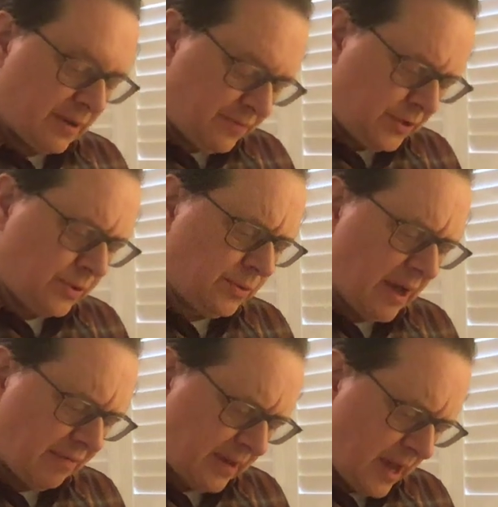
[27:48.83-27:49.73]
that few
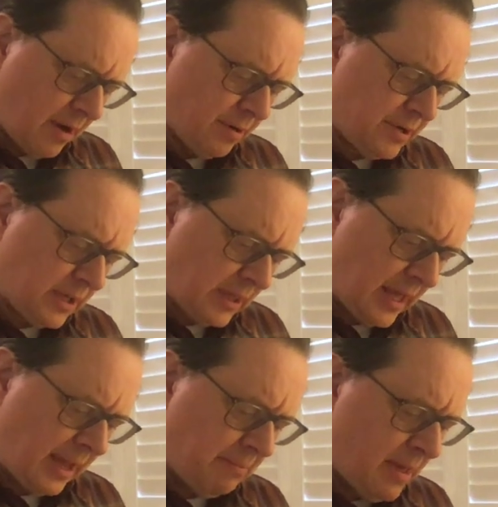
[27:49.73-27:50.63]
have cared to
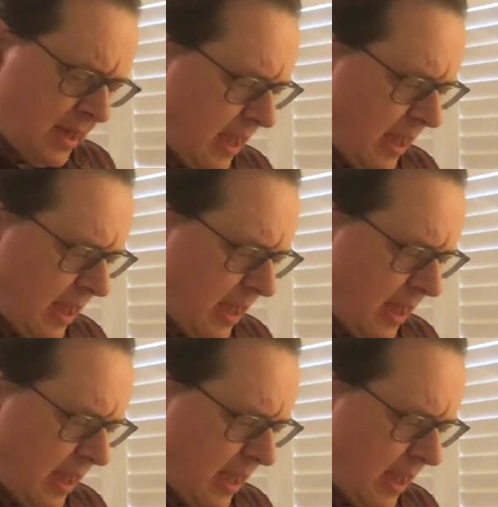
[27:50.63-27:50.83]
claim.